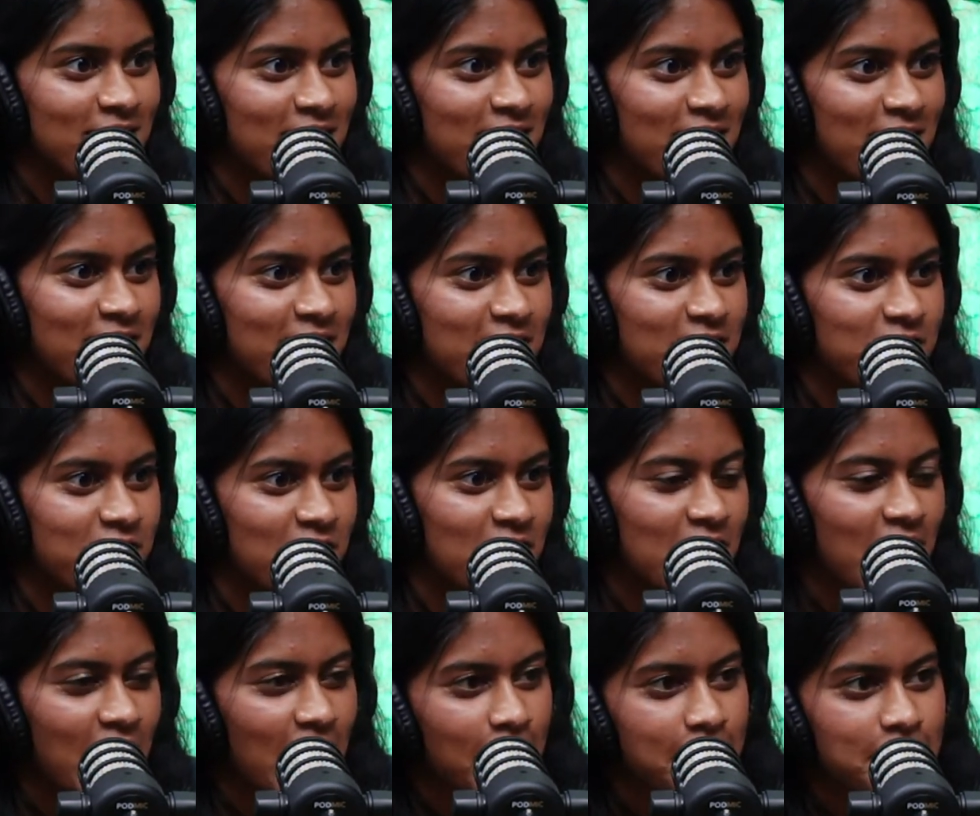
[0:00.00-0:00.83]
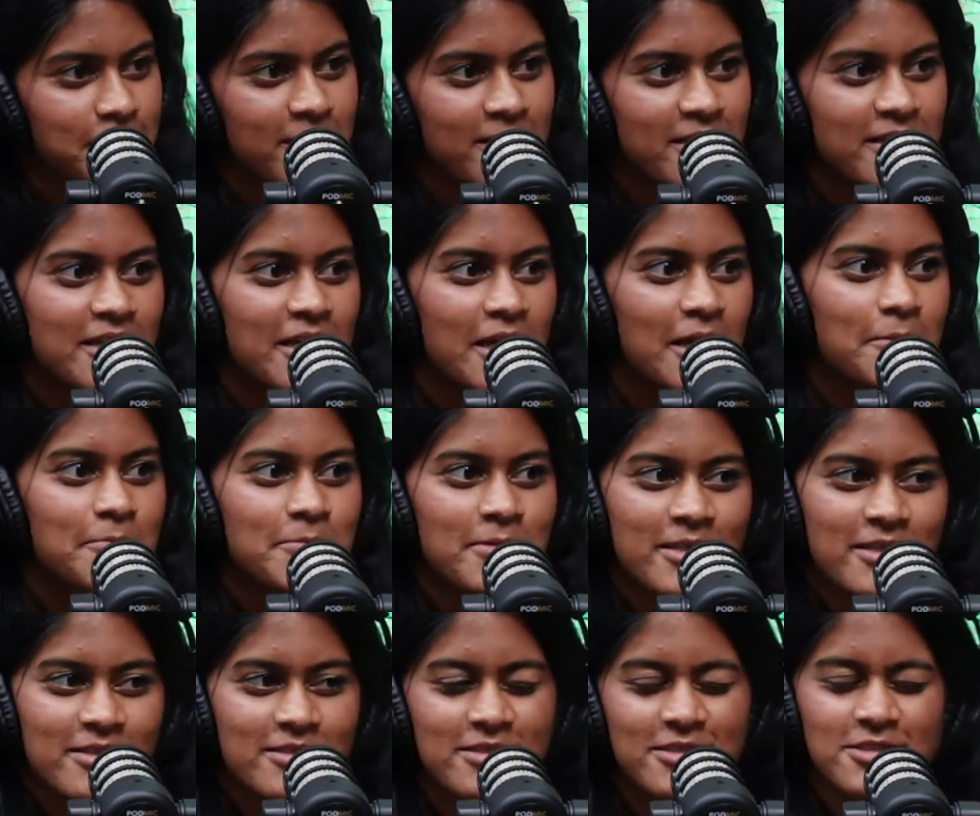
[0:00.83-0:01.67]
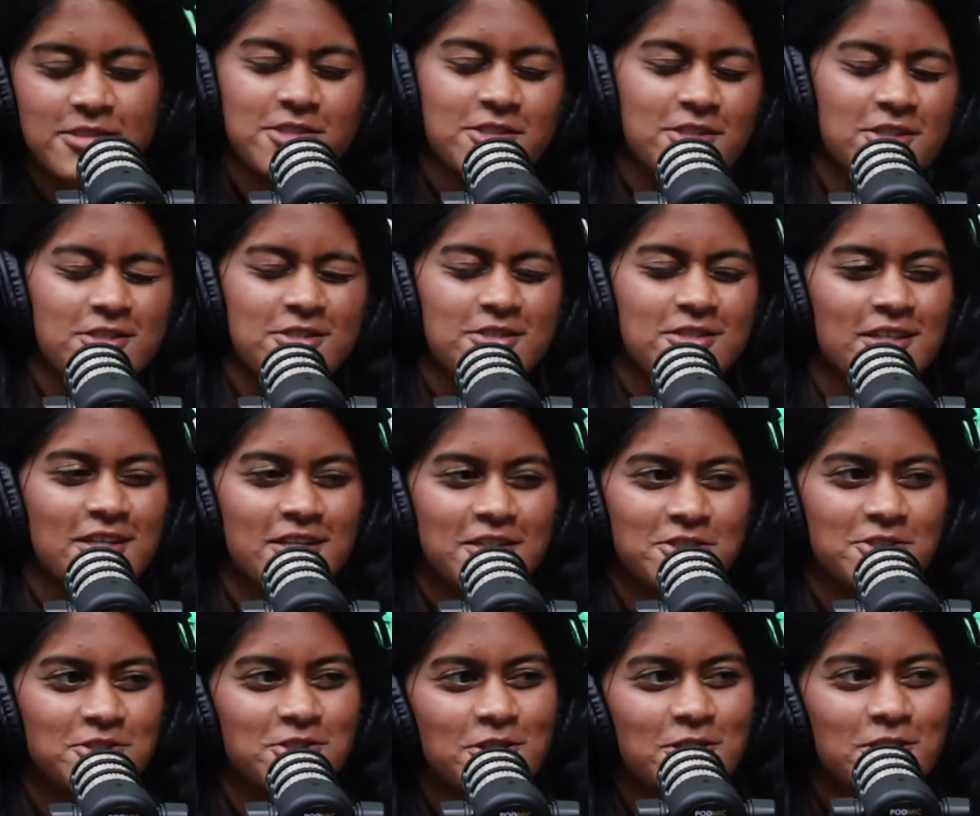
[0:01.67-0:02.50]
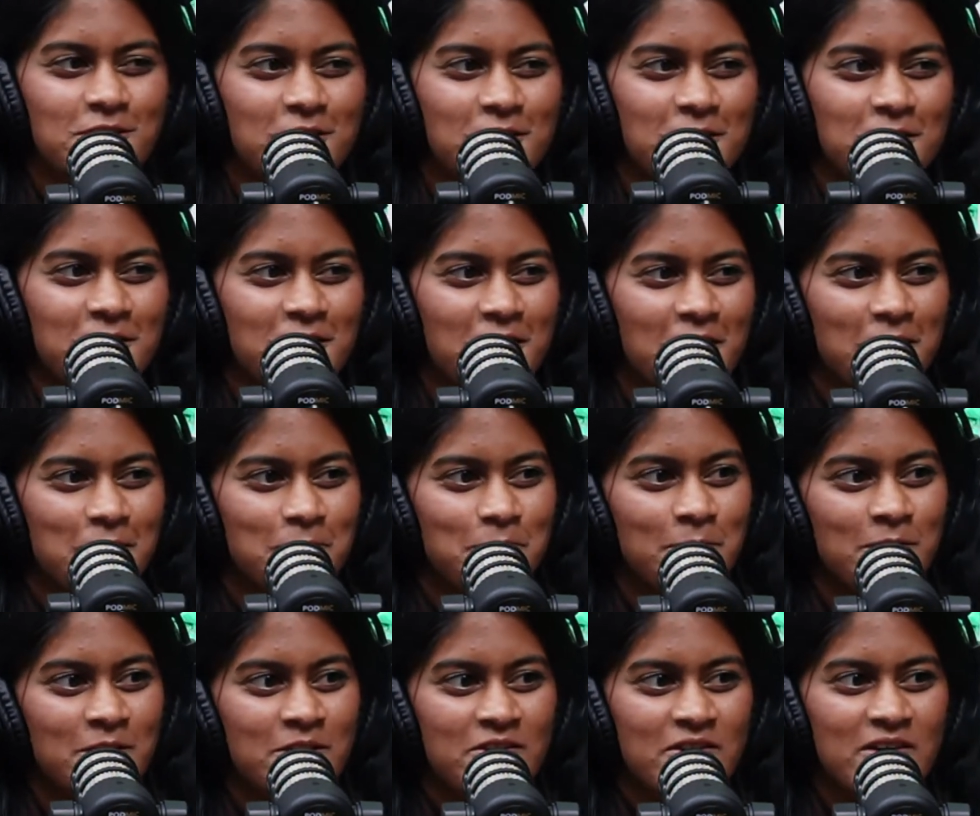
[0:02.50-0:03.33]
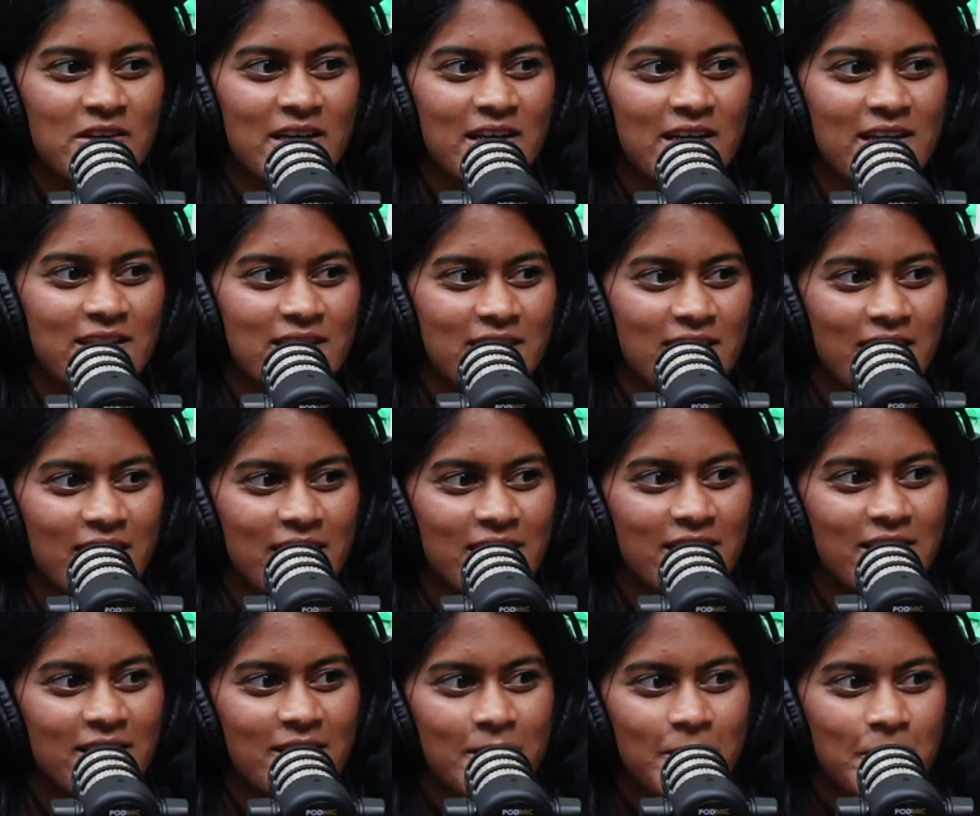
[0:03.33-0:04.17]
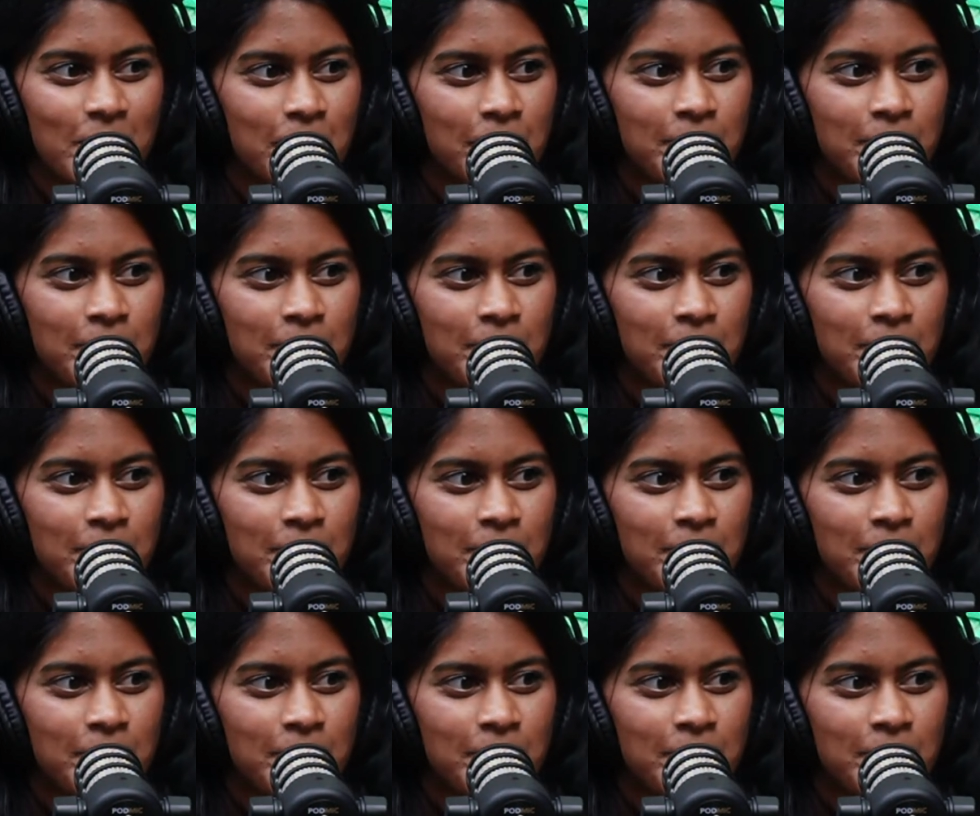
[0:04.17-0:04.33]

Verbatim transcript: and it's very aptly named because it's just, like, sugar and milk and, like